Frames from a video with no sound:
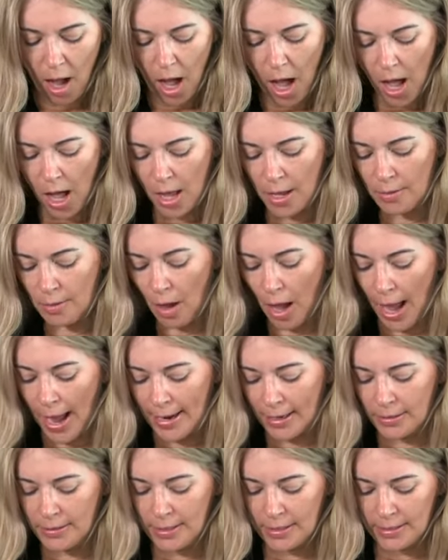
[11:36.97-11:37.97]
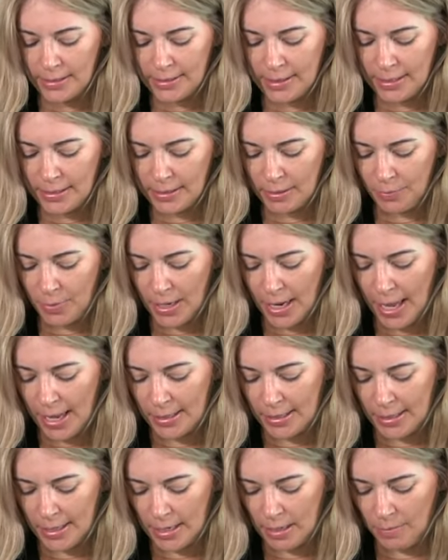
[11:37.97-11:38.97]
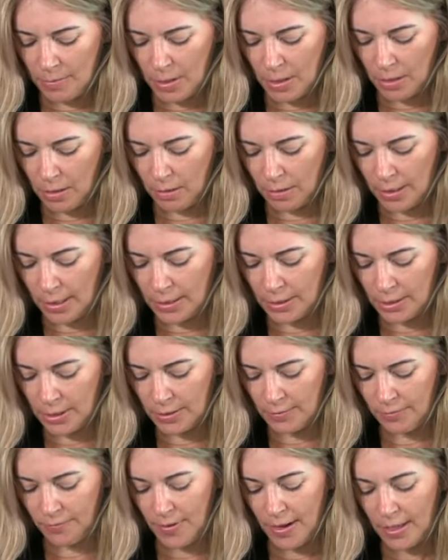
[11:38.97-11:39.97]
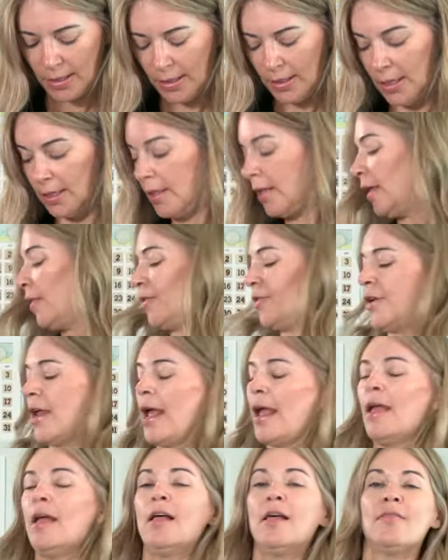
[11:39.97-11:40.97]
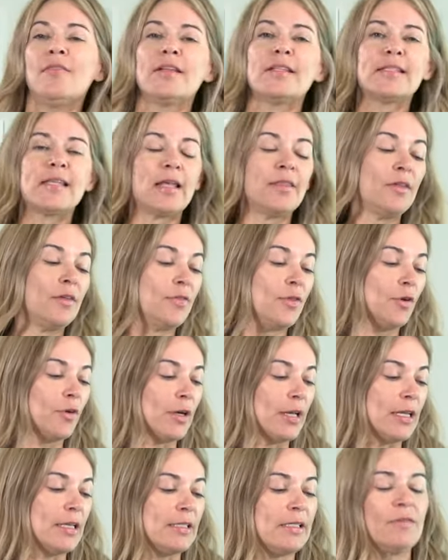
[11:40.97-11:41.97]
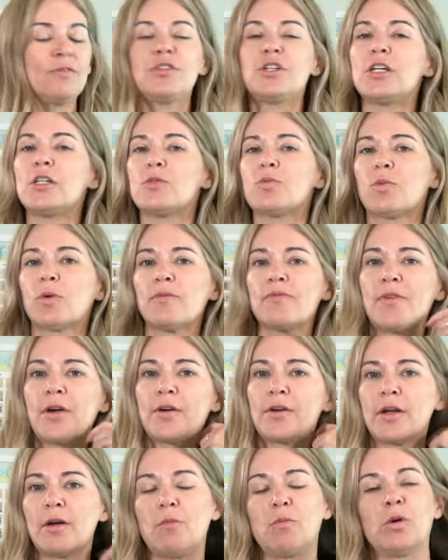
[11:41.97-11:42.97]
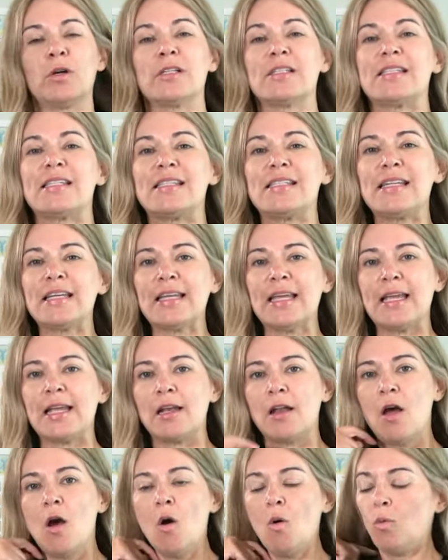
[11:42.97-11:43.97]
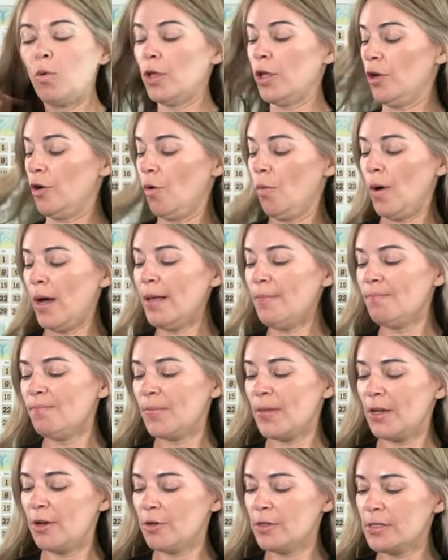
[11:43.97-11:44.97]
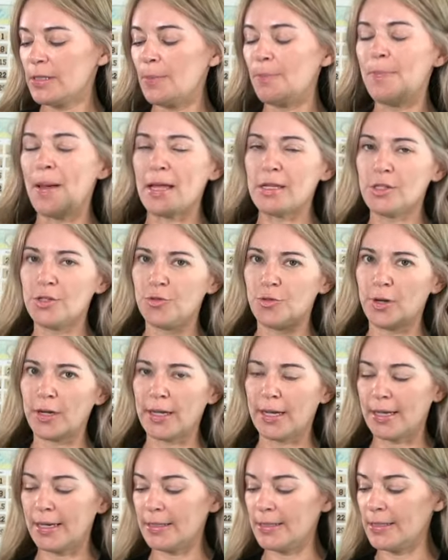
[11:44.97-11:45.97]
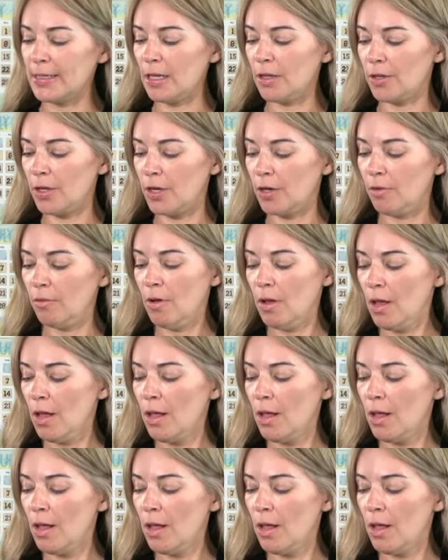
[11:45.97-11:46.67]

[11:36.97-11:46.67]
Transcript: Uh, I did see somebody had an email into Faylene the other day that said that their adhesive sheets weren't very weren't sticking. Well, you know what? Here's the best trick I can tell you.